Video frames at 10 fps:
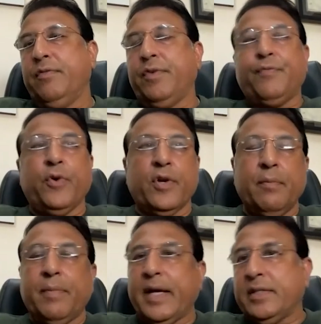For
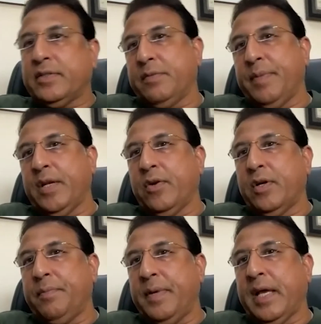foreign banks, it may
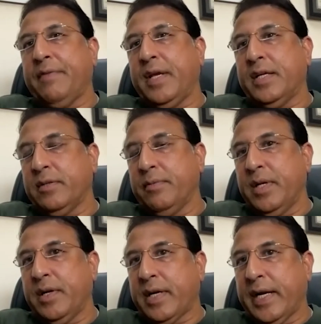not be having a
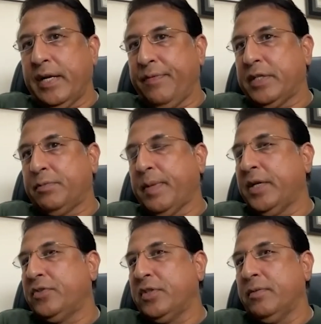similar kind of
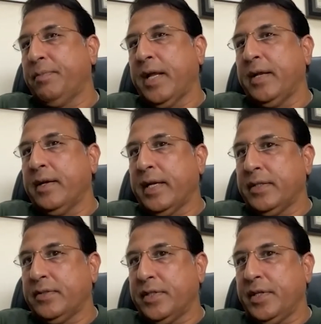expansion plan like a
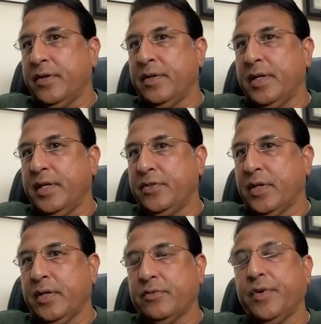city or an H,
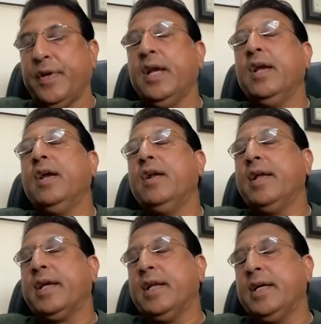uh, sorry,
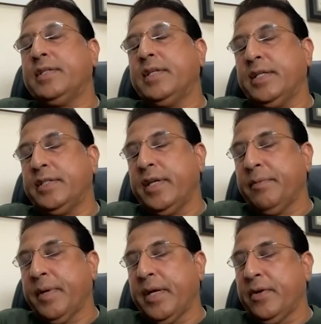like an
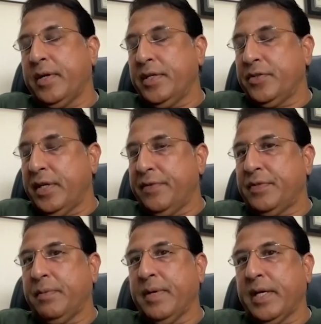ICICI bank or an
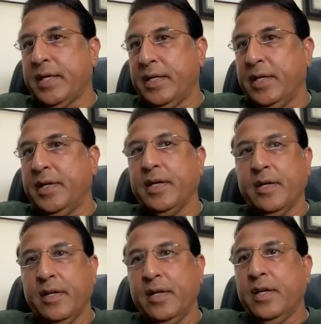HDFC bank in
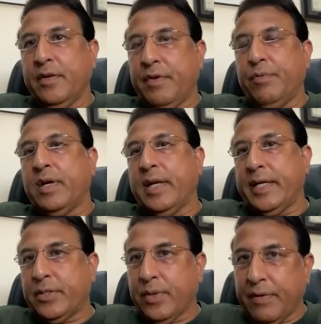India. We would
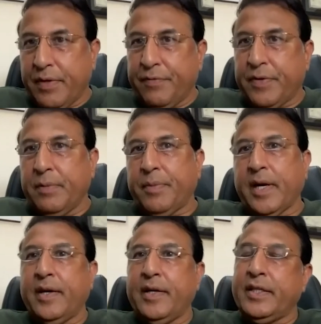like to have different
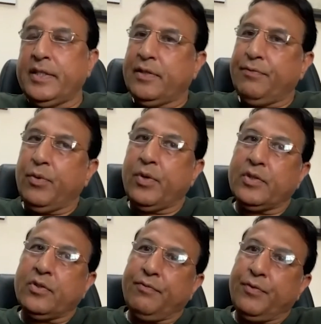priorities and
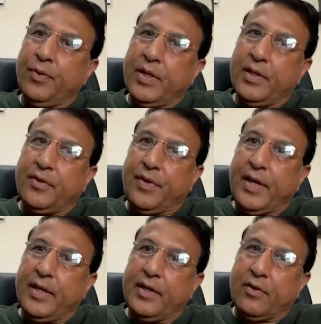focus on few other
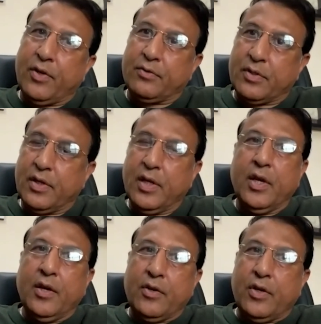trade and cross
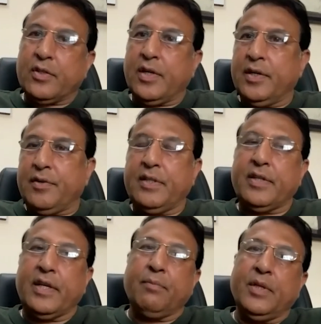cross country
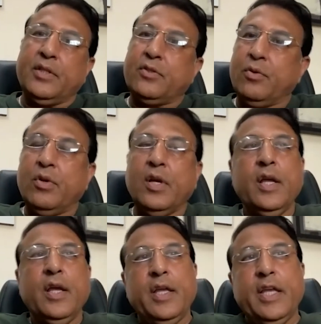segments. So
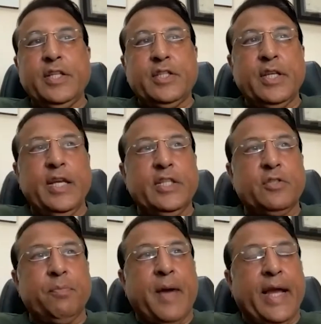each
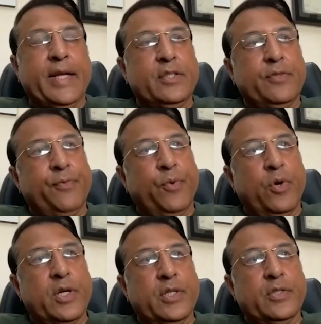each bank's
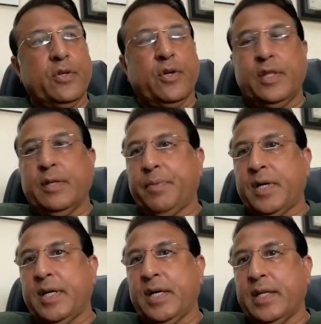focus on the
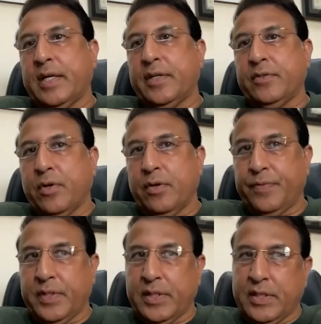product that is
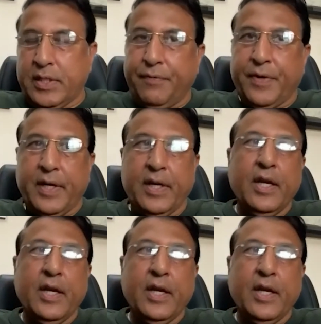offers is different.